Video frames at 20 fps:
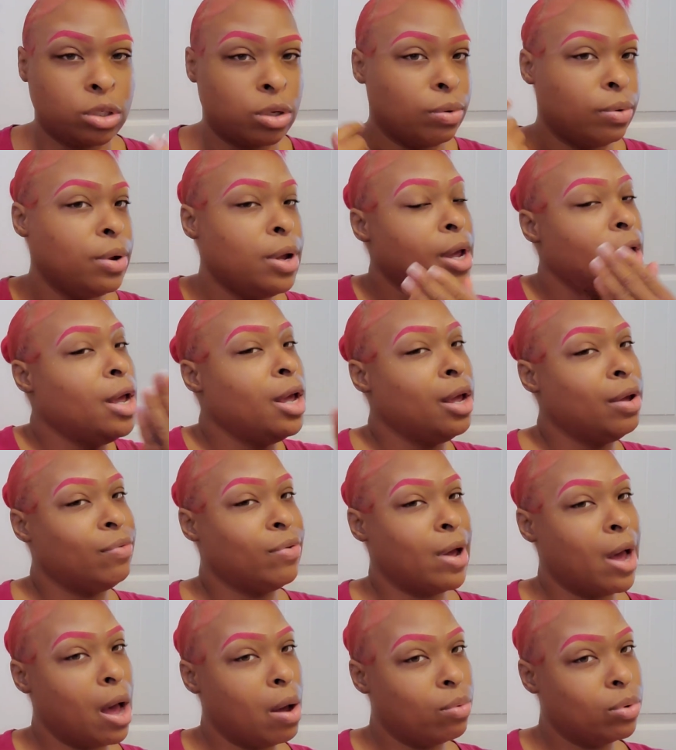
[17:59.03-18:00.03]
So
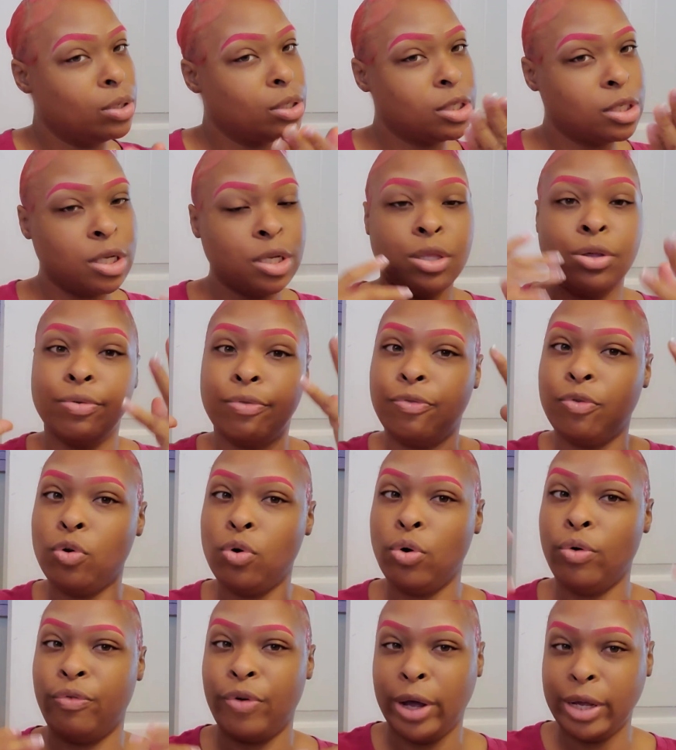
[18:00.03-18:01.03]
if y'all want to see the
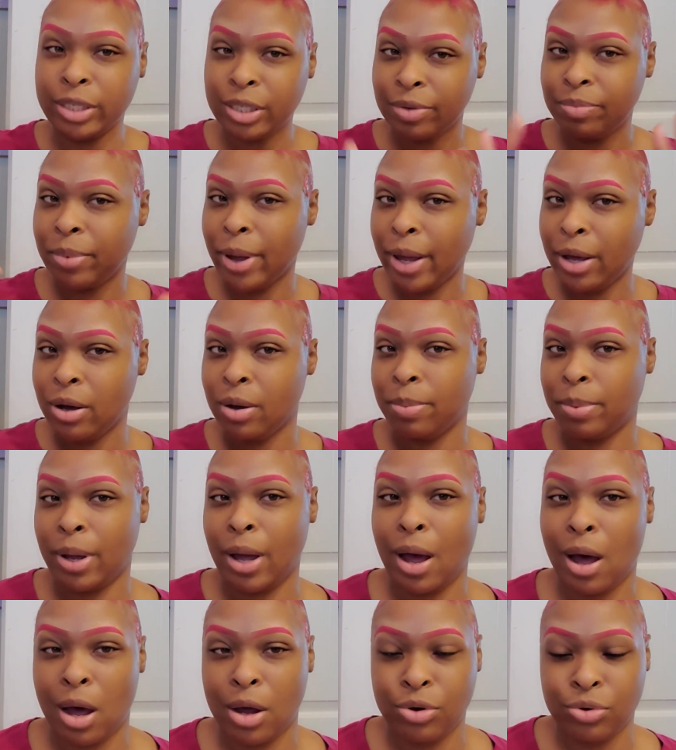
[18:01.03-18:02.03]
full face of makeup and
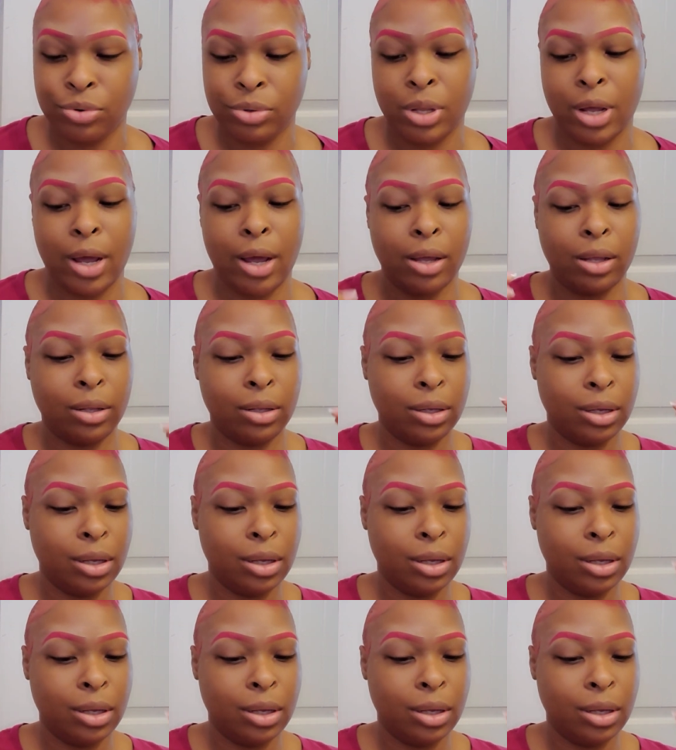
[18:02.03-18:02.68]
how I do that,